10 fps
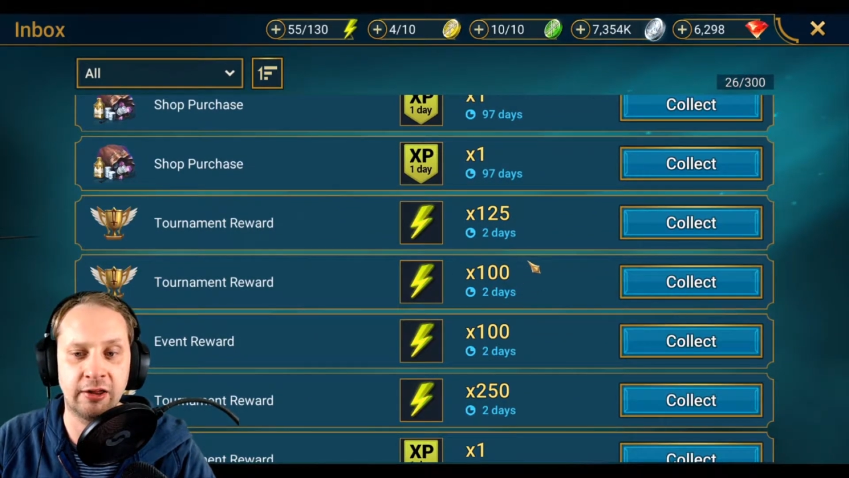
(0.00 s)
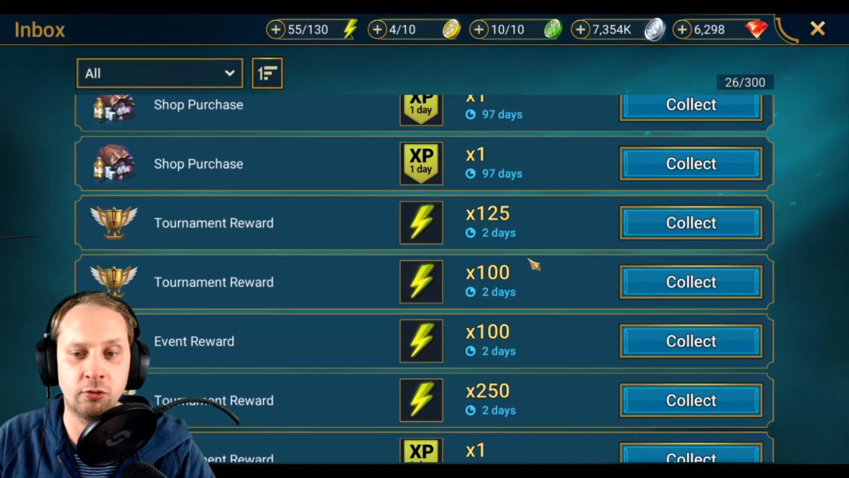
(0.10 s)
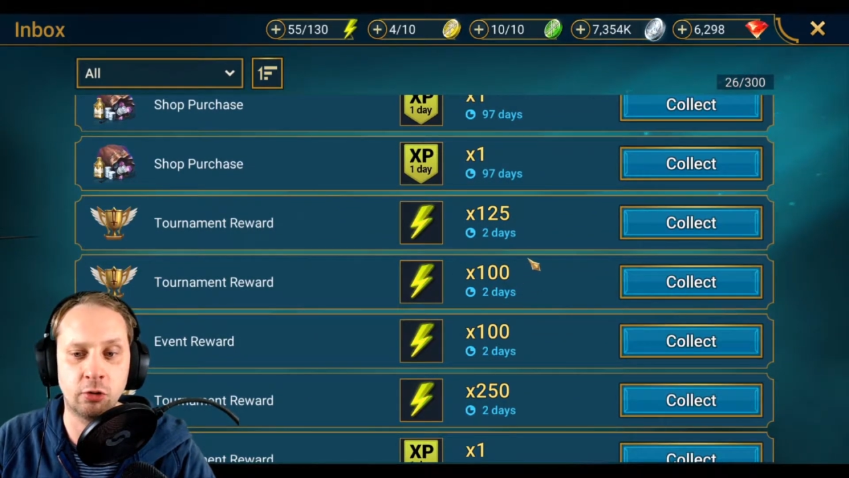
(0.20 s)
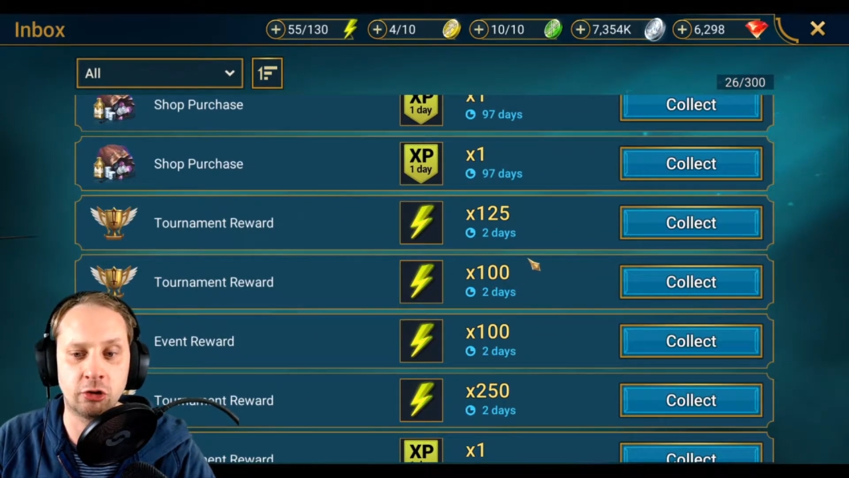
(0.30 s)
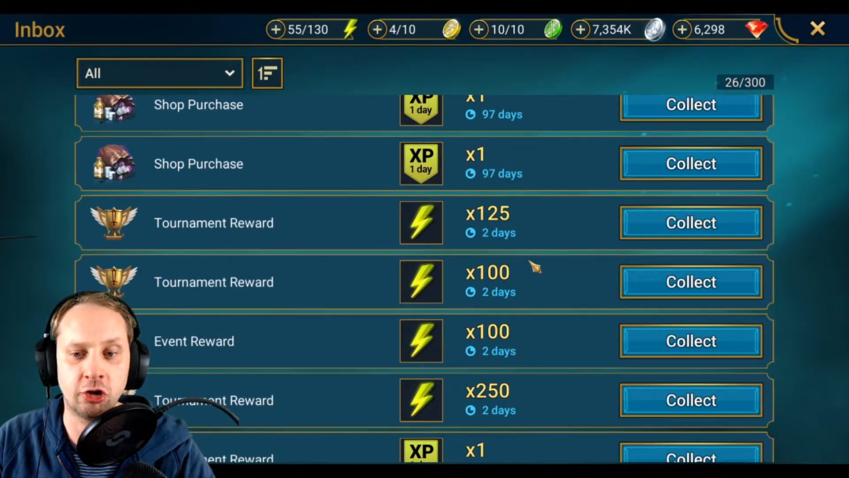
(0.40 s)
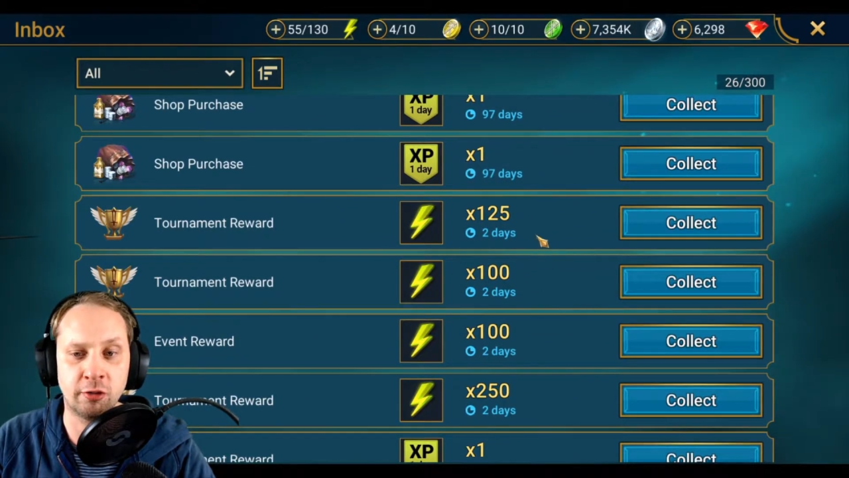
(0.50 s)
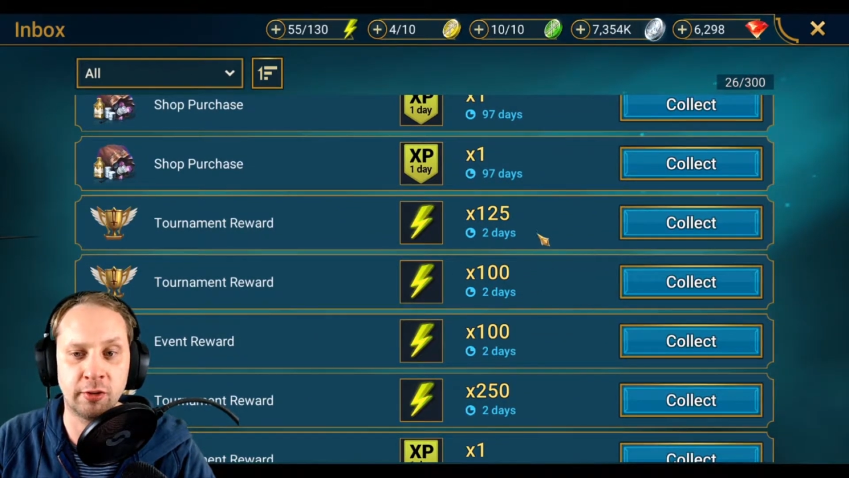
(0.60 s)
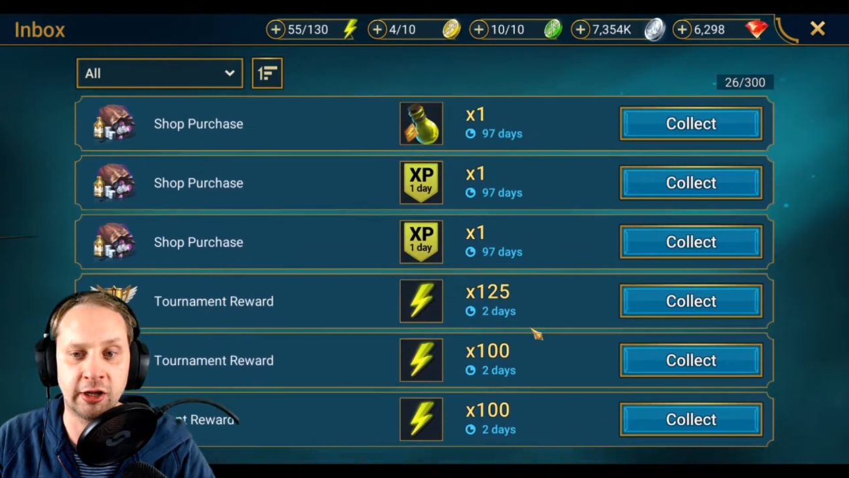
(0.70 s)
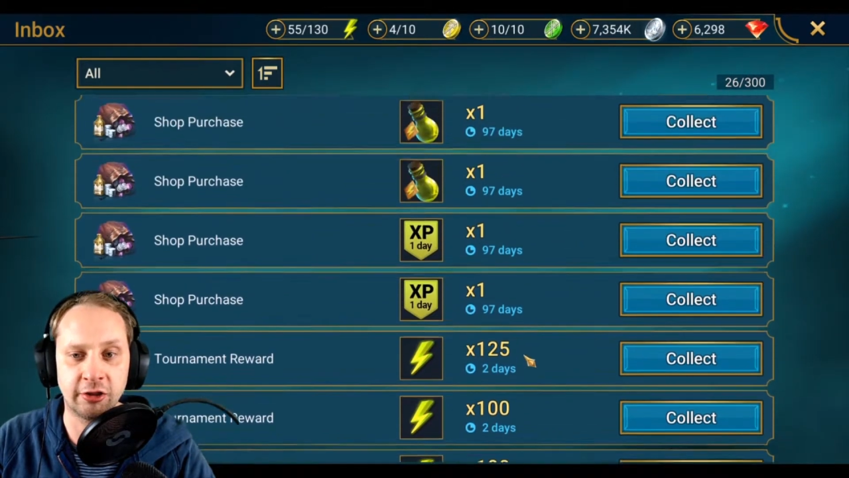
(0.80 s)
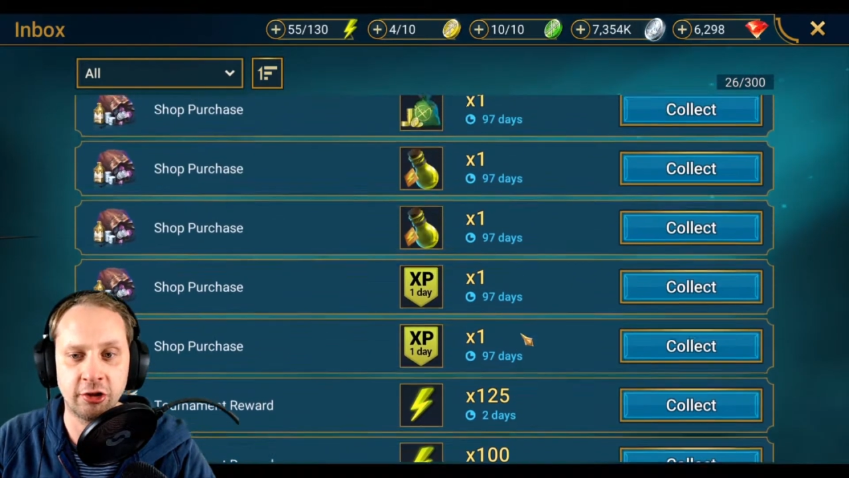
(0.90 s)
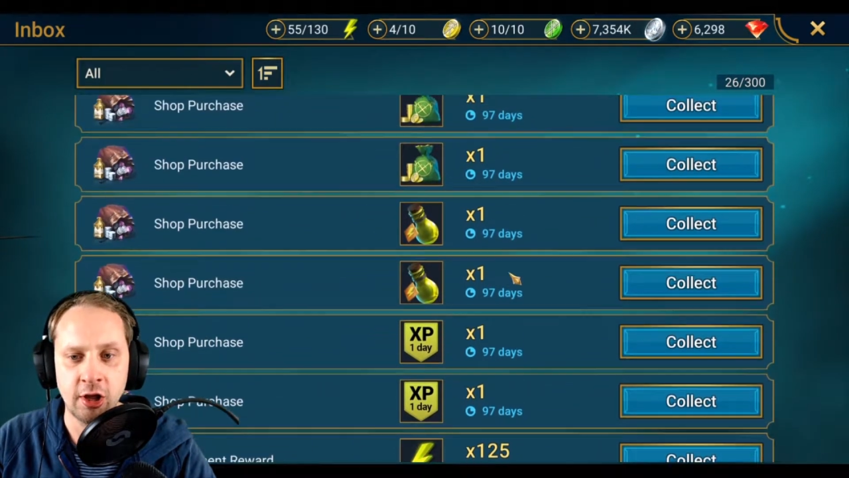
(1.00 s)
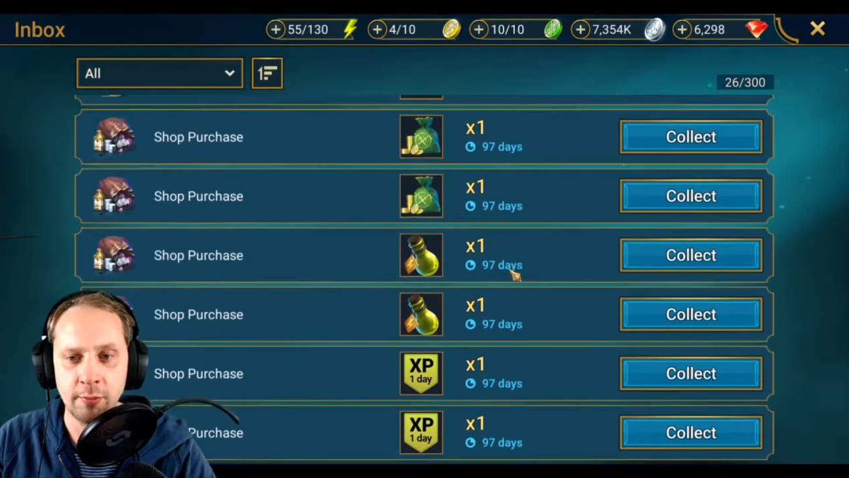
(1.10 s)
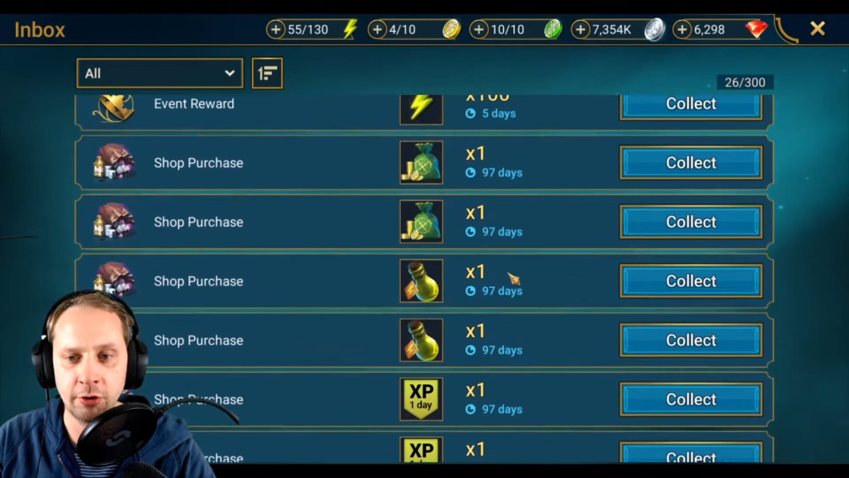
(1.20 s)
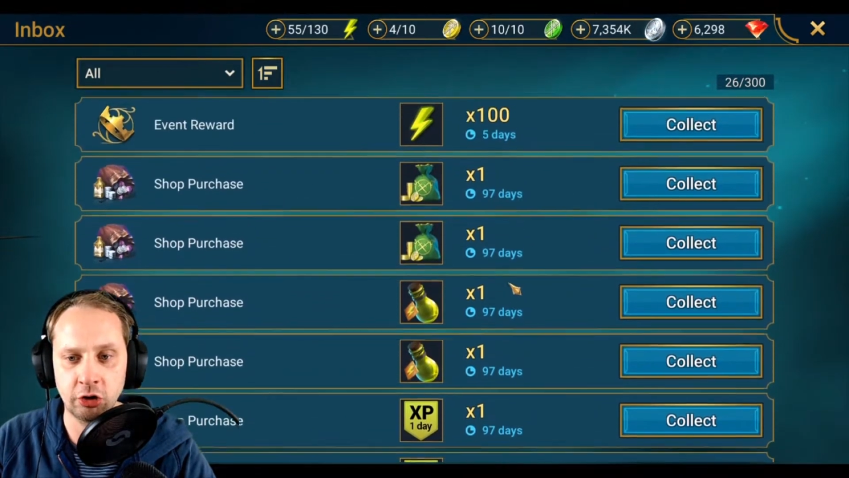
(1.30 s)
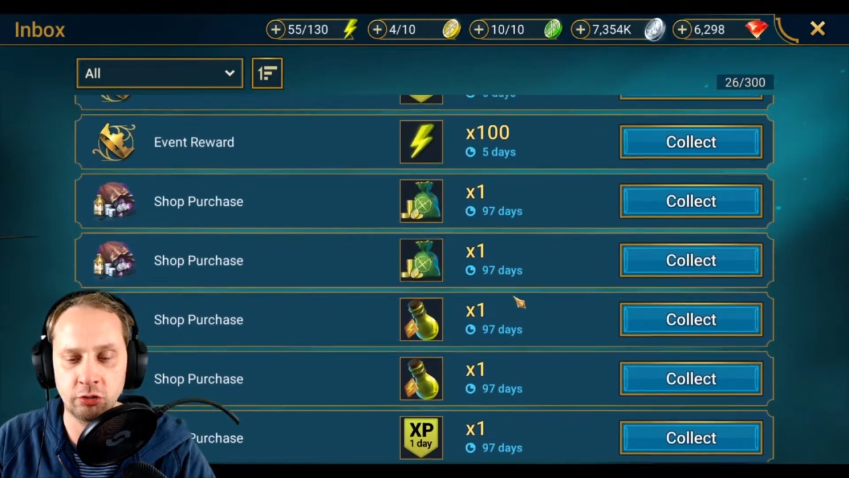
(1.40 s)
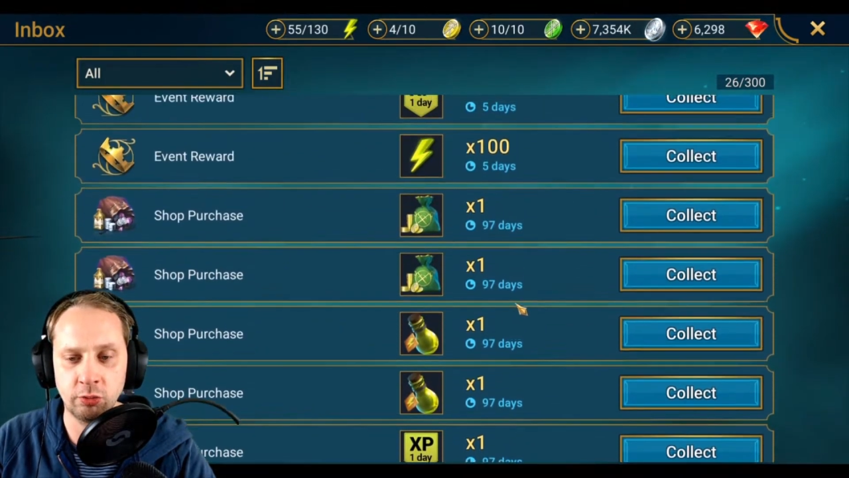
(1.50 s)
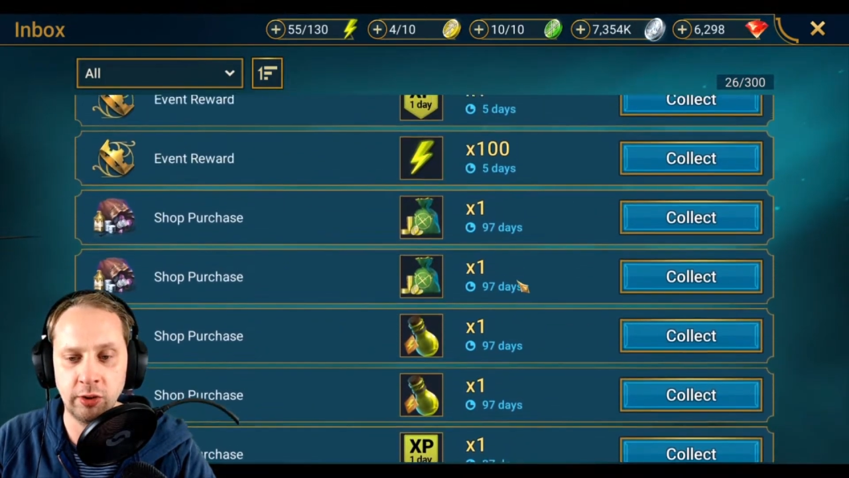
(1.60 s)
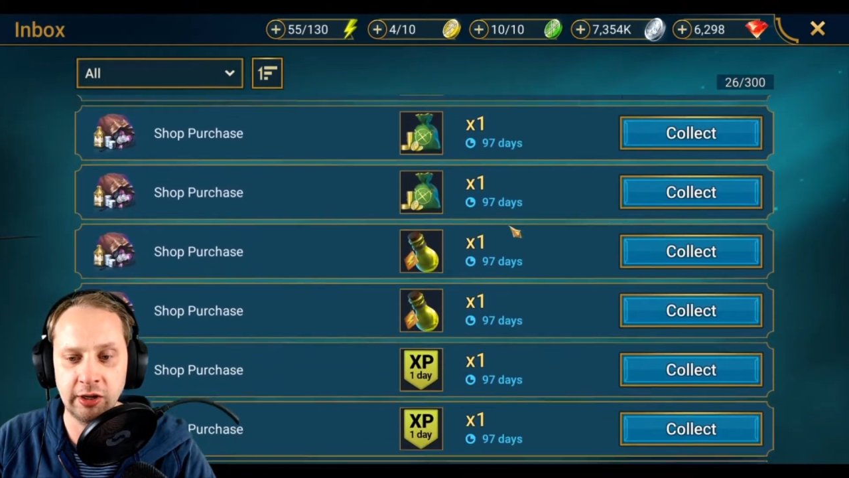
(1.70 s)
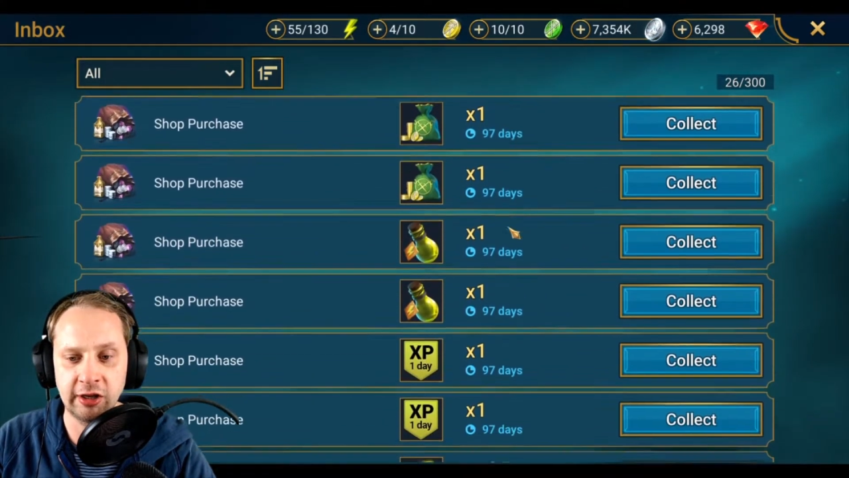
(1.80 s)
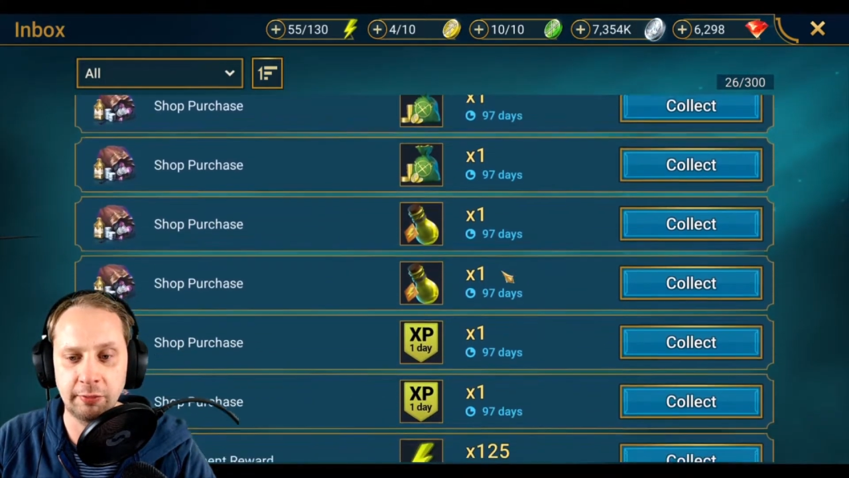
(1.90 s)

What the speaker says: or tournaments. Because when they